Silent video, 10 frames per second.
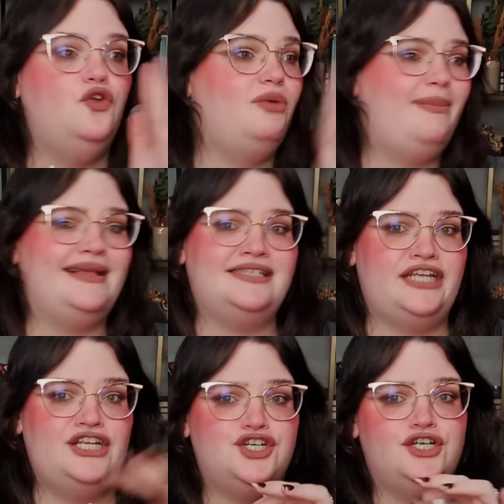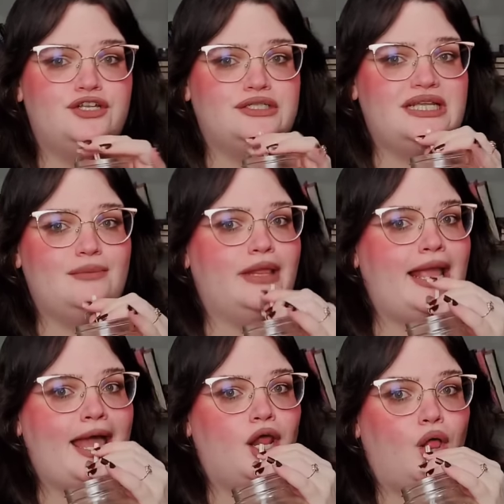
Nobody pays attention to their team, like at